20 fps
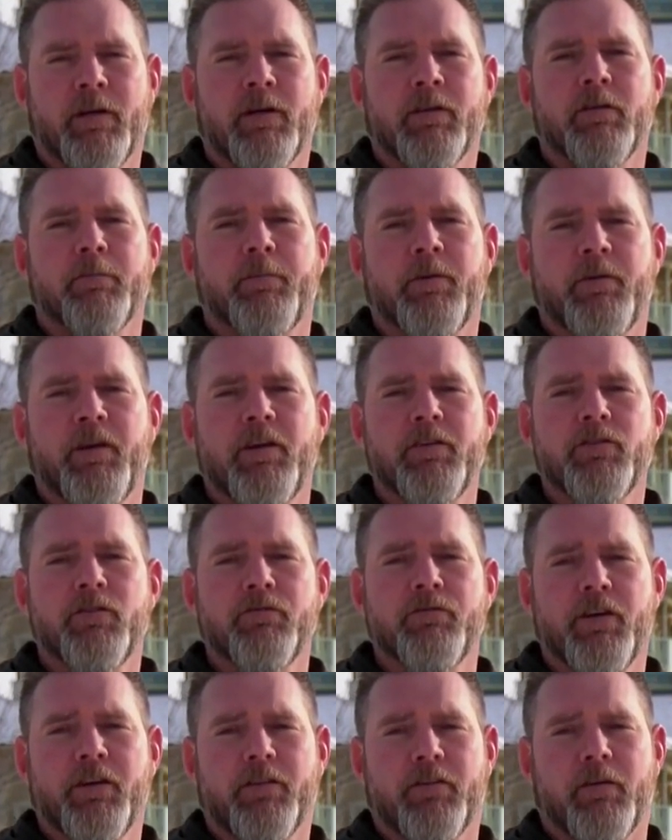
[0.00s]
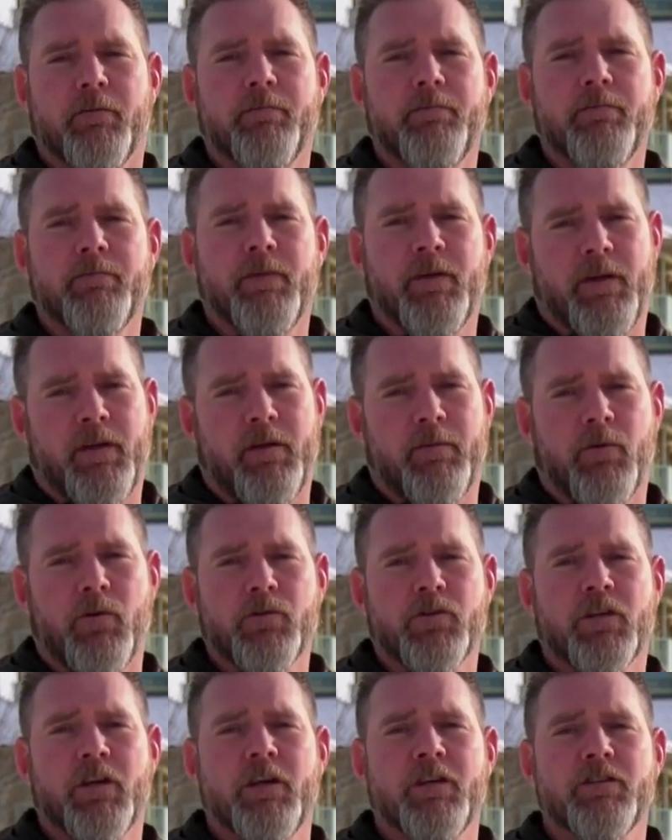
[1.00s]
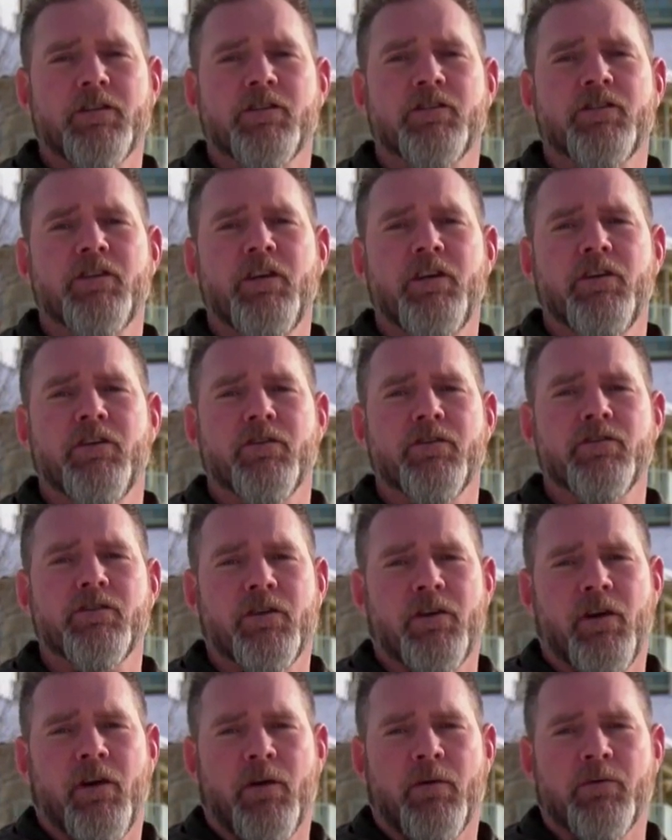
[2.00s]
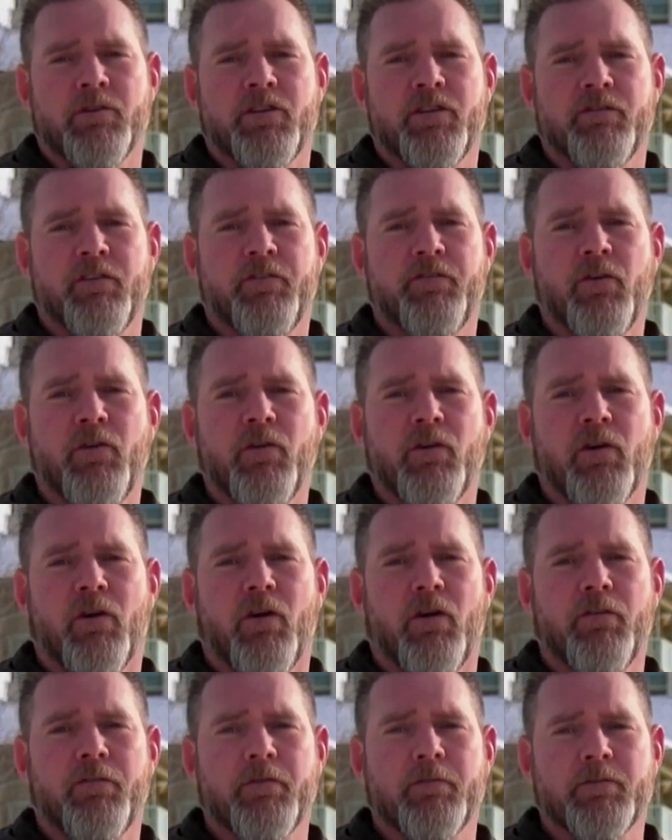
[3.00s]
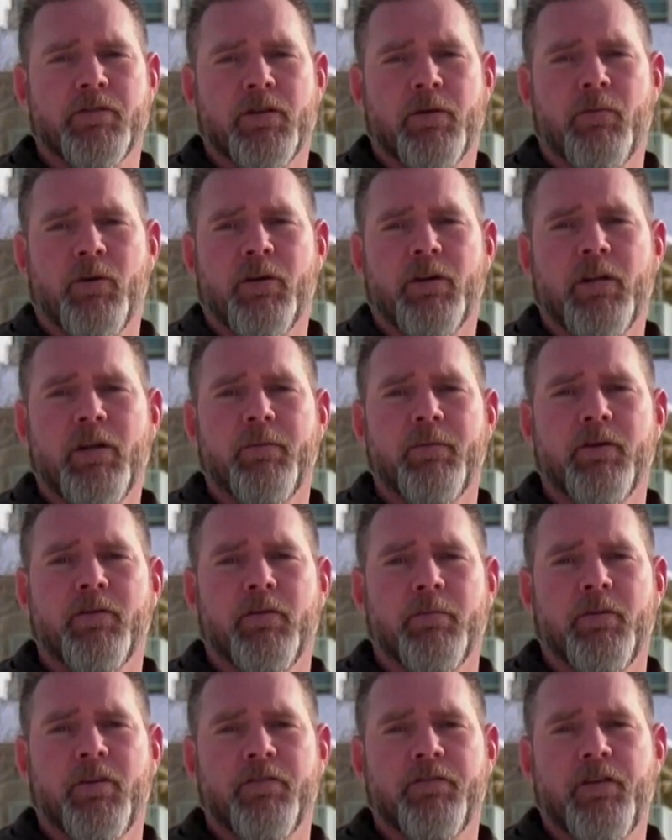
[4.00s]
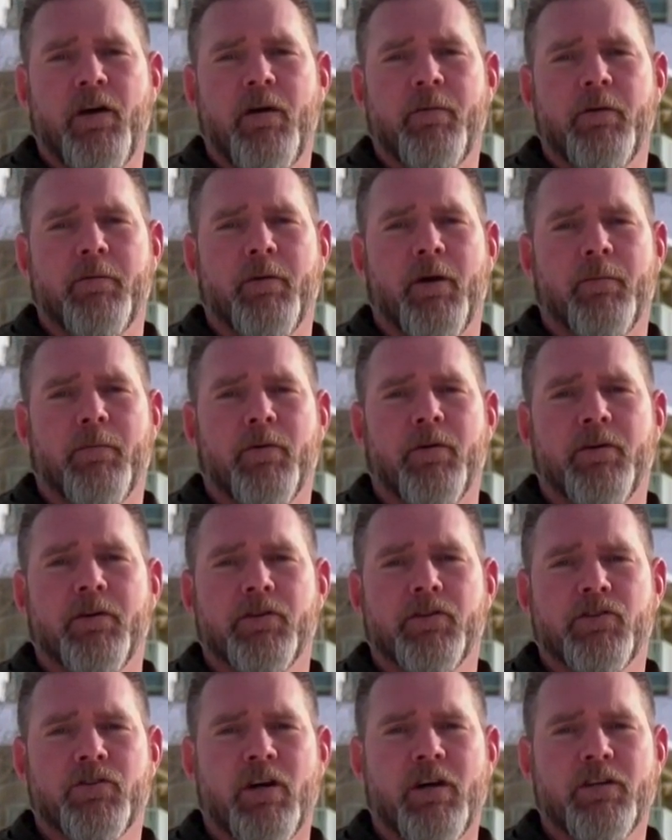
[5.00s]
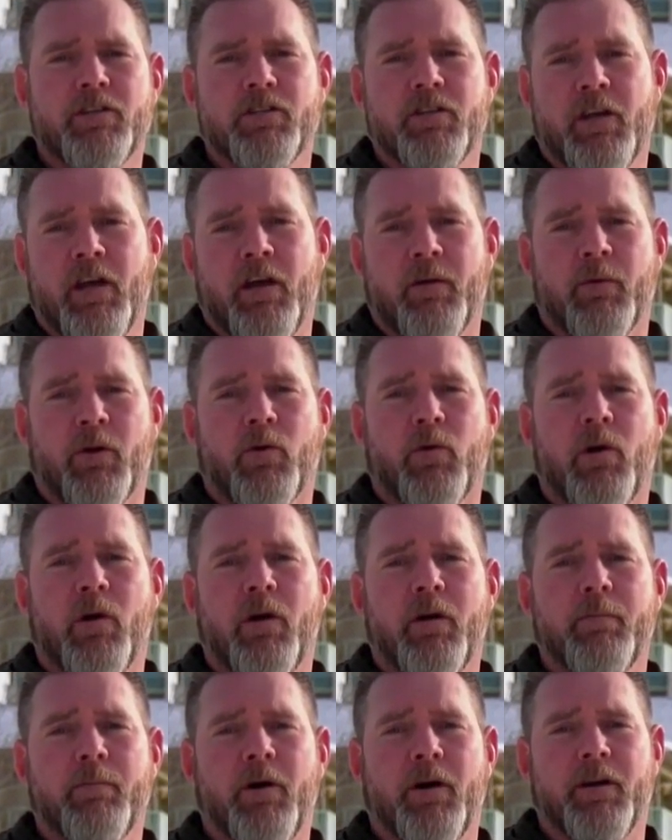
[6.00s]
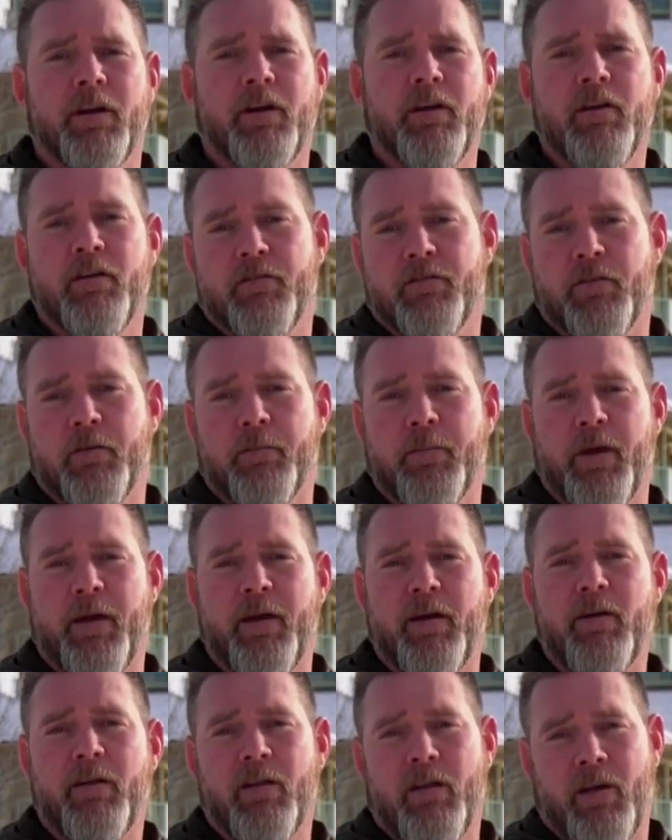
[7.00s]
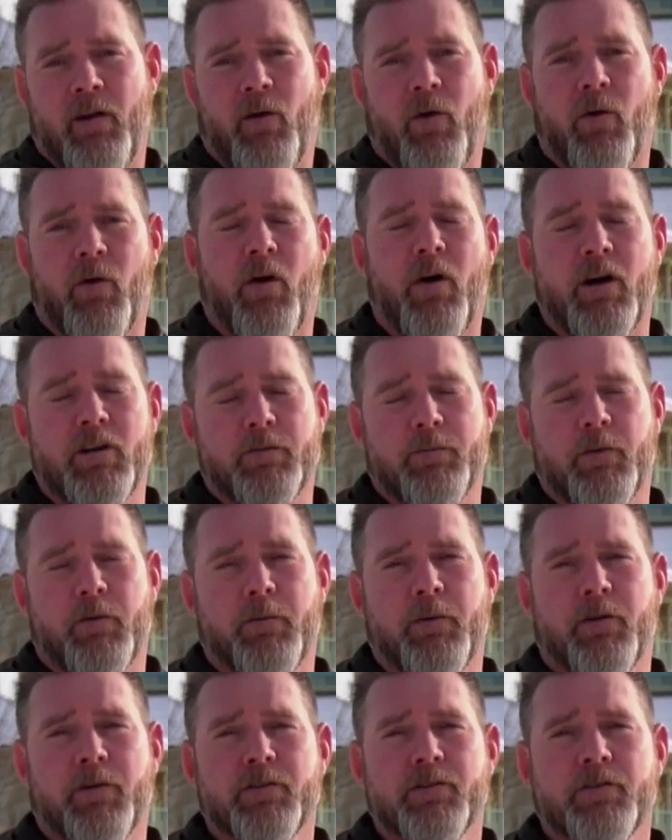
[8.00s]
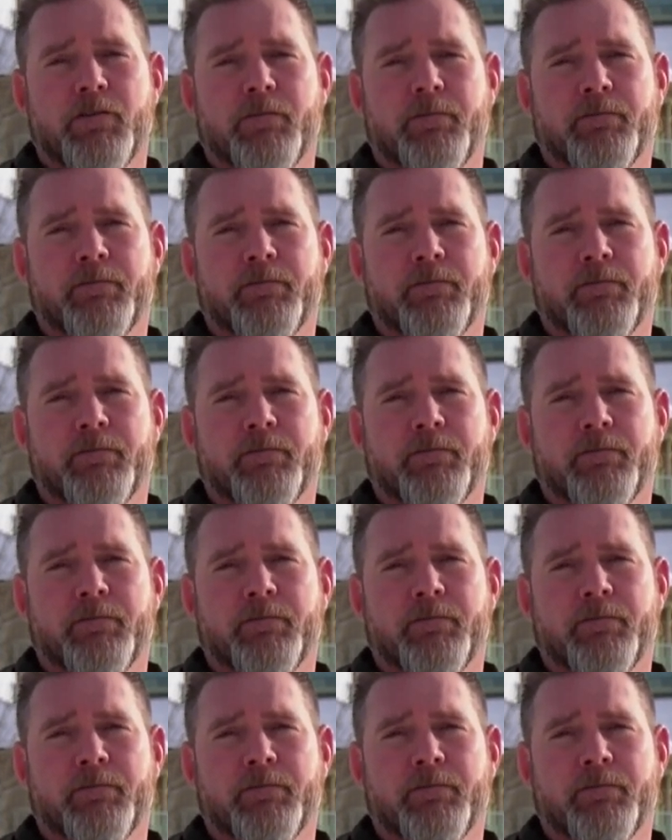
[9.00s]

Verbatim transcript: The potential victim, in most cases seniors, receive a phone call from someone claiming to be a family member in distress and requiring money for bail or hospital bills.